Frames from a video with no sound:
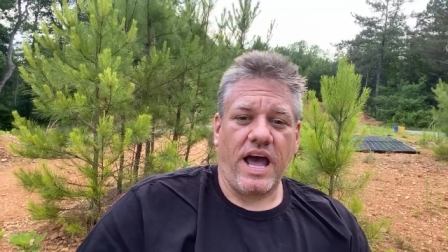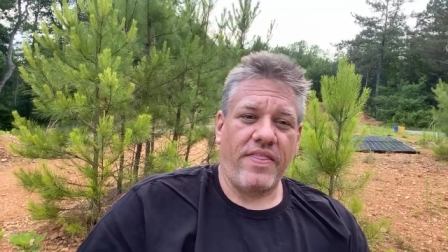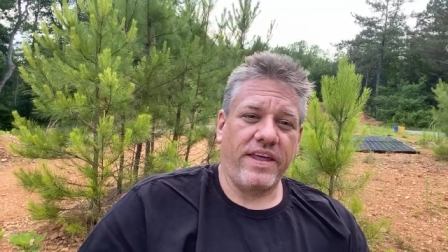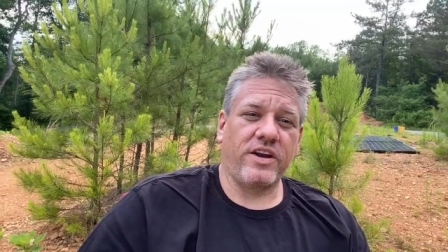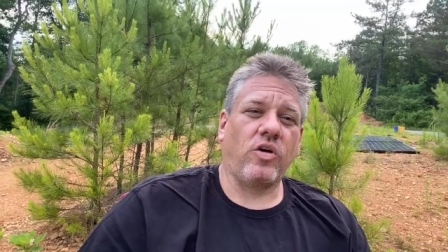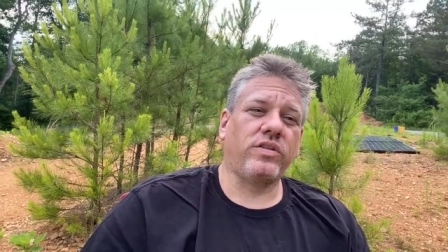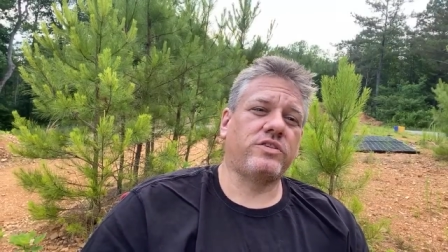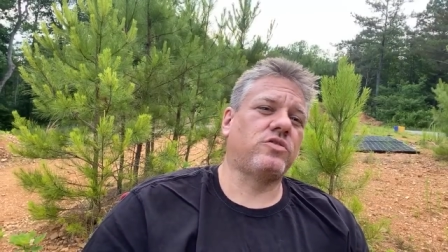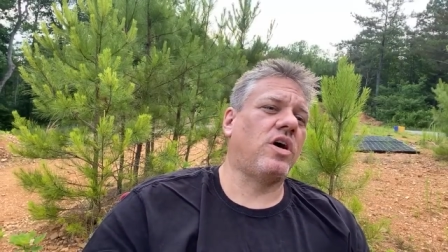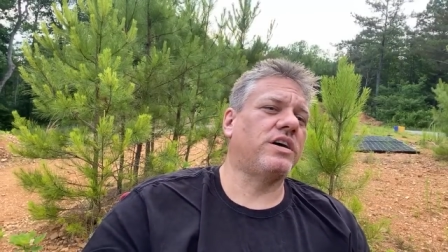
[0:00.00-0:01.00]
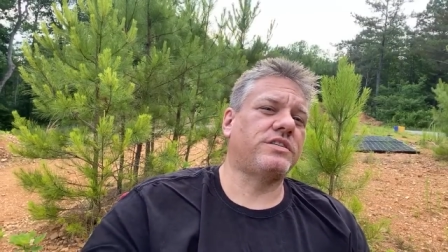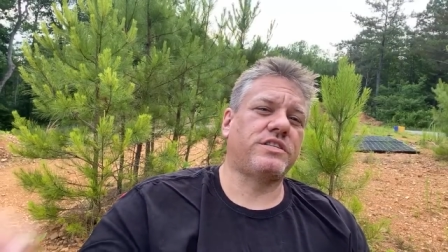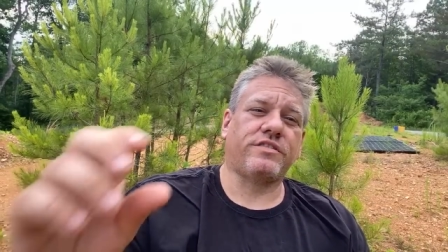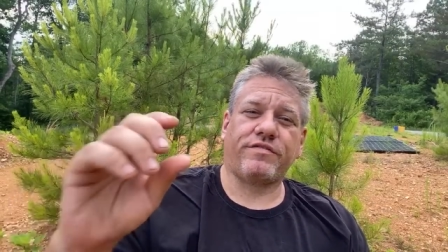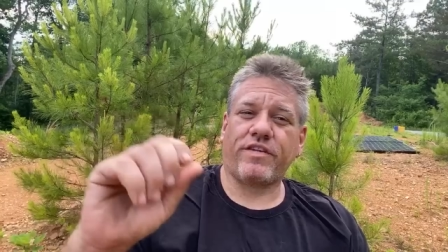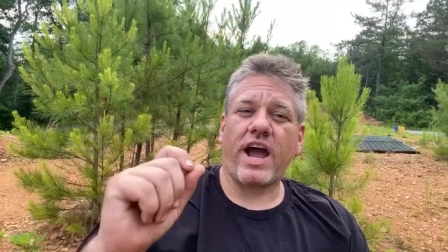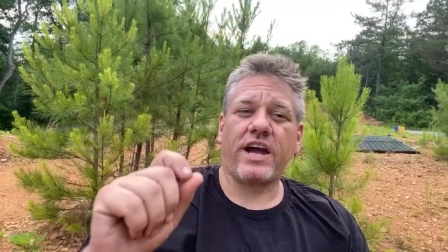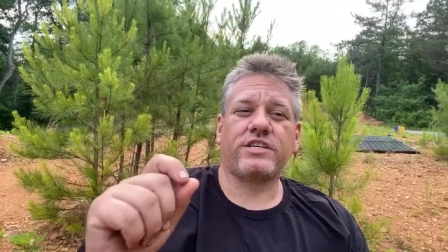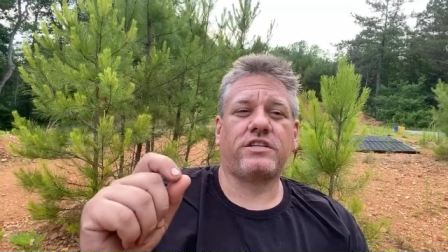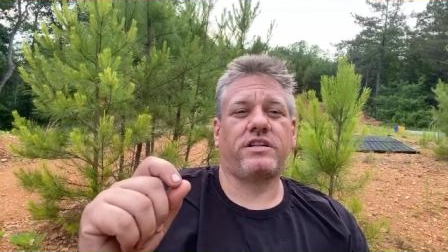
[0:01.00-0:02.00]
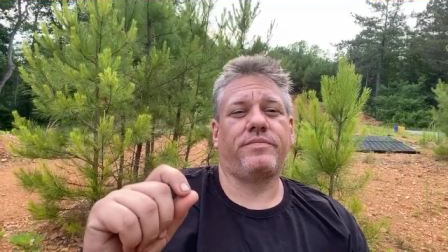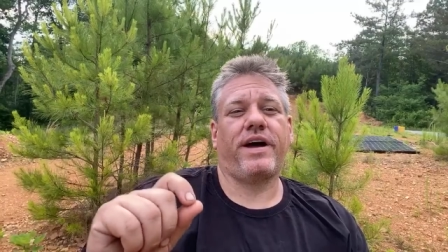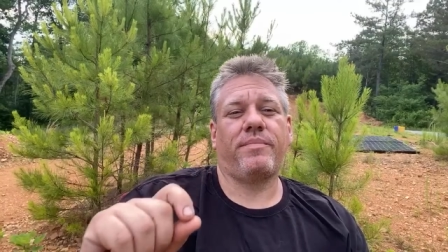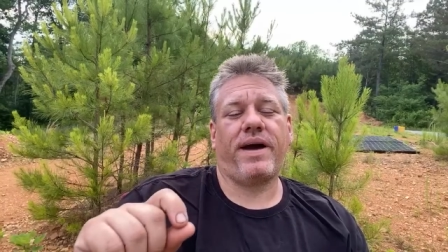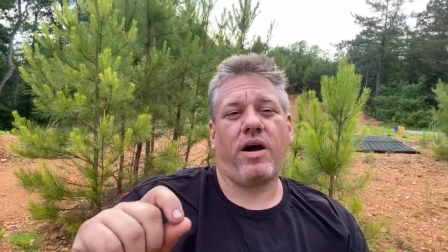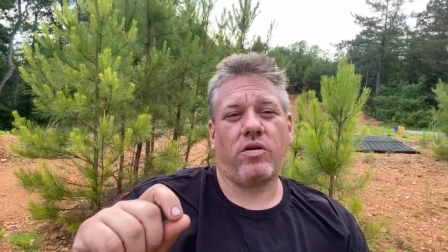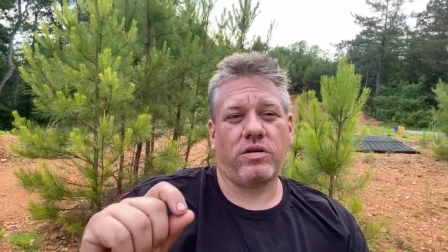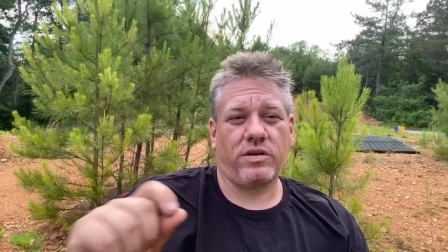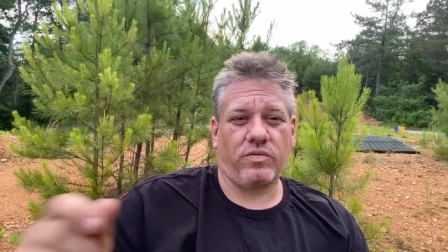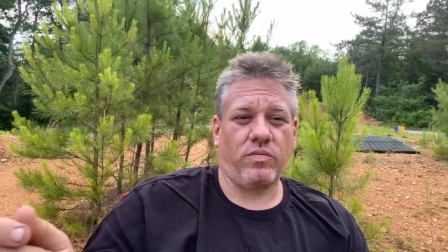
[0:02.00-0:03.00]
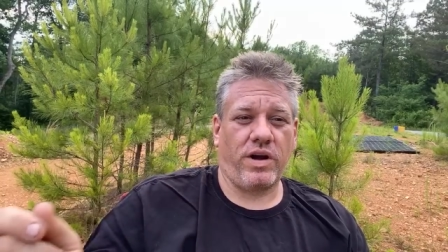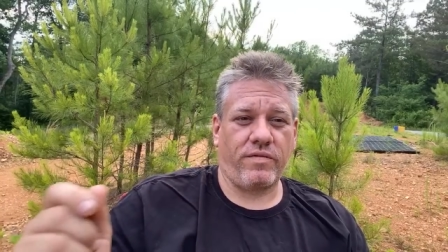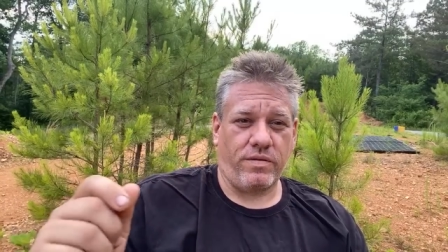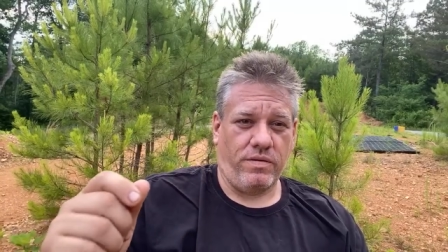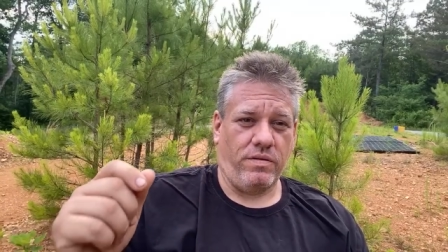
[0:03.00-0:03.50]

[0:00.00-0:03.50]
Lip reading: and then it only draws just a fraction of the amount of power that whatever,